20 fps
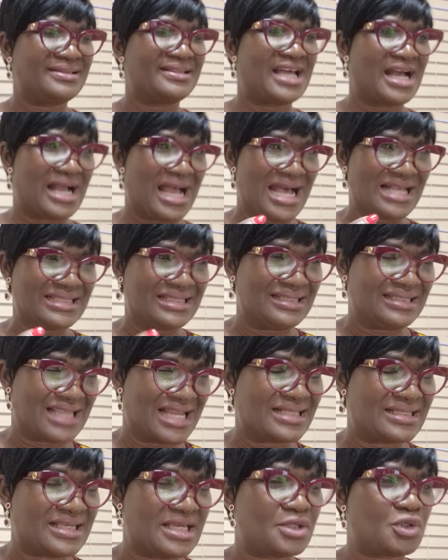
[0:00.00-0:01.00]
that,
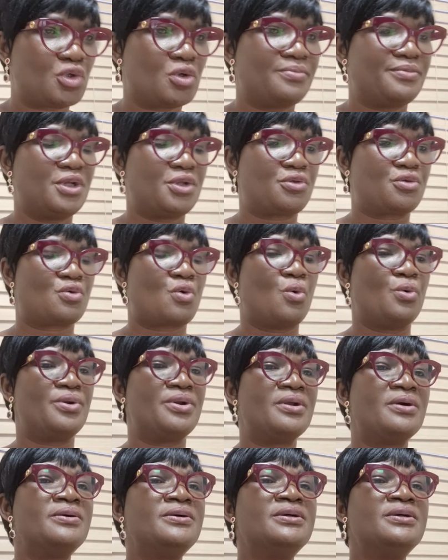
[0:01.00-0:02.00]
that takes up the throne.